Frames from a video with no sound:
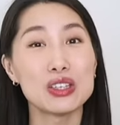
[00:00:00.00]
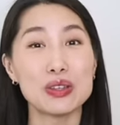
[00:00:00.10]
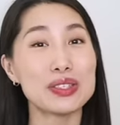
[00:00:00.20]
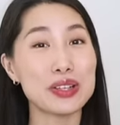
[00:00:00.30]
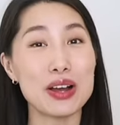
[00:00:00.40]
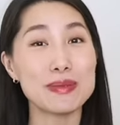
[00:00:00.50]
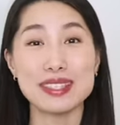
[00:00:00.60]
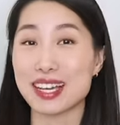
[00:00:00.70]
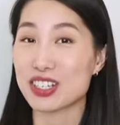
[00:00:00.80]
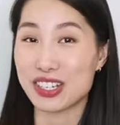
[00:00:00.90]
Use the comment
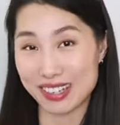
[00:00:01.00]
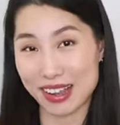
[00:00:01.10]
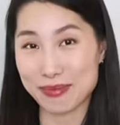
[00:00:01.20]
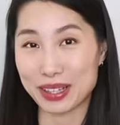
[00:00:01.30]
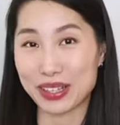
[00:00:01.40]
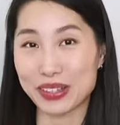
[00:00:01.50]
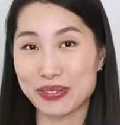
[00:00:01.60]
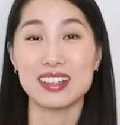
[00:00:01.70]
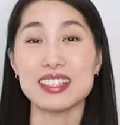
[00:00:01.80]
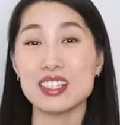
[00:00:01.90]
section down below.
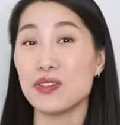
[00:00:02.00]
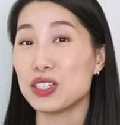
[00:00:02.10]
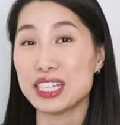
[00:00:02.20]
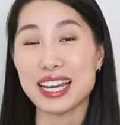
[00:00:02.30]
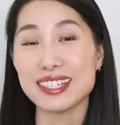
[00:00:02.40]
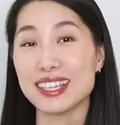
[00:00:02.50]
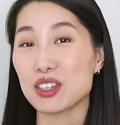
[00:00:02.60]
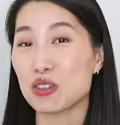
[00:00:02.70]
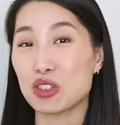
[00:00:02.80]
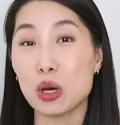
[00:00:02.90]
That's it for today.
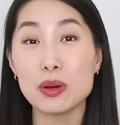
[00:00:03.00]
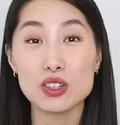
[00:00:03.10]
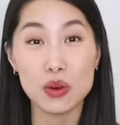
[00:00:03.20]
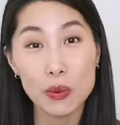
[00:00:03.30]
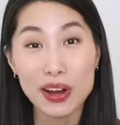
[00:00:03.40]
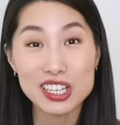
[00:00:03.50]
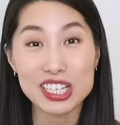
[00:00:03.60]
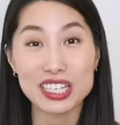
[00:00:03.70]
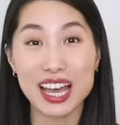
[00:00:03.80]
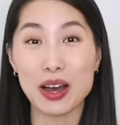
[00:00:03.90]
Thank you so much for
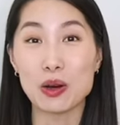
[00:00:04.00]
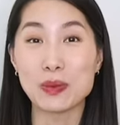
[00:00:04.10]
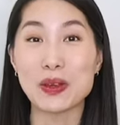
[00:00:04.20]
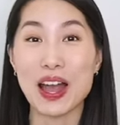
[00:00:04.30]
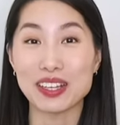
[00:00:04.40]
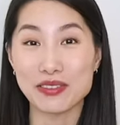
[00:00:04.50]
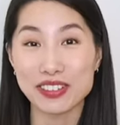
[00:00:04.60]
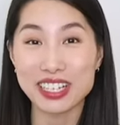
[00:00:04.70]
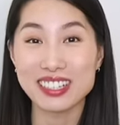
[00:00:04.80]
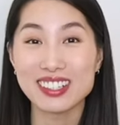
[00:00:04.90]
watching. I hope you had
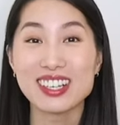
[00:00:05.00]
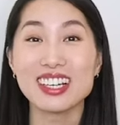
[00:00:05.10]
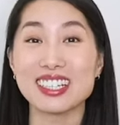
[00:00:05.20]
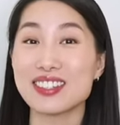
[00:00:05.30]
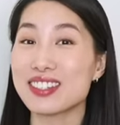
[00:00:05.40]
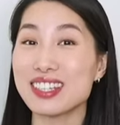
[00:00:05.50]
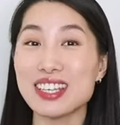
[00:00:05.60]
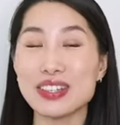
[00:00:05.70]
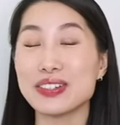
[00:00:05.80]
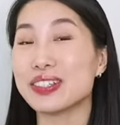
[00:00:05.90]
fun, and I'll
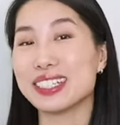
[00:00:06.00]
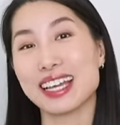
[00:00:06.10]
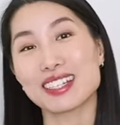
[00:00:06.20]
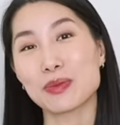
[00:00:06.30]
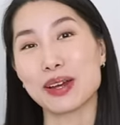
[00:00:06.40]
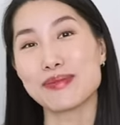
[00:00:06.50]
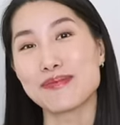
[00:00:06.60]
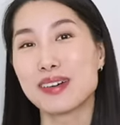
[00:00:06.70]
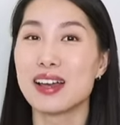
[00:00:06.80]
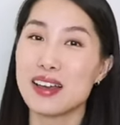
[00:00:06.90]
see you in the next one.
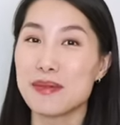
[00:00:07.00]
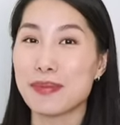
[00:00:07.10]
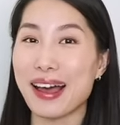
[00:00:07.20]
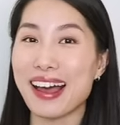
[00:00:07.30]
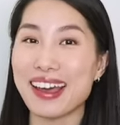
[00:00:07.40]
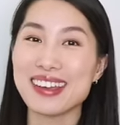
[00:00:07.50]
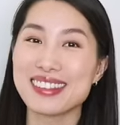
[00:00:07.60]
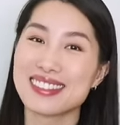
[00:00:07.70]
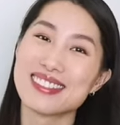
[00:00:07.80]
Bye!